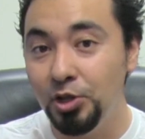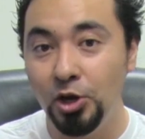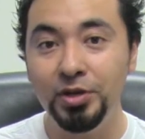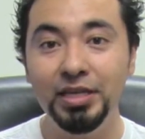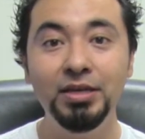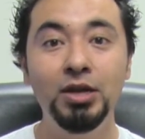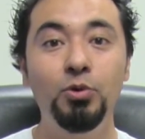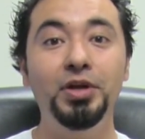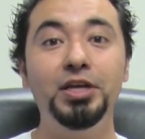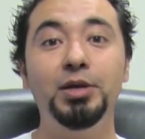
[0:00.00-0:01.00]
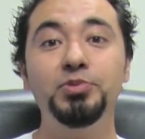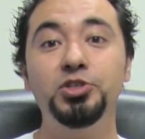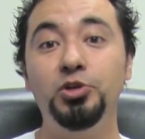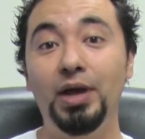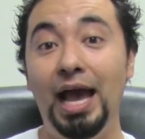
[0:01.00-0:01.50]
loading, when it
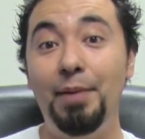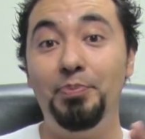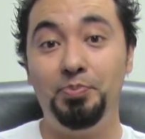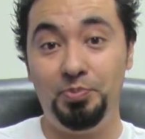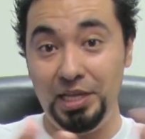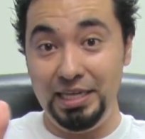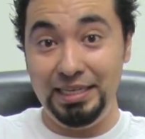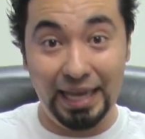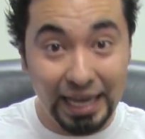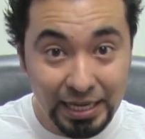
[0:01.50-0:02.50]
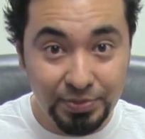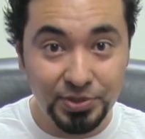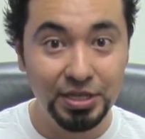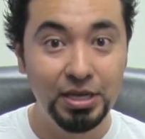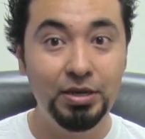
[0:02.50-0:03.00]
comes to app playing
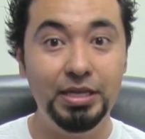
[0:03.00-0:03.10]
games,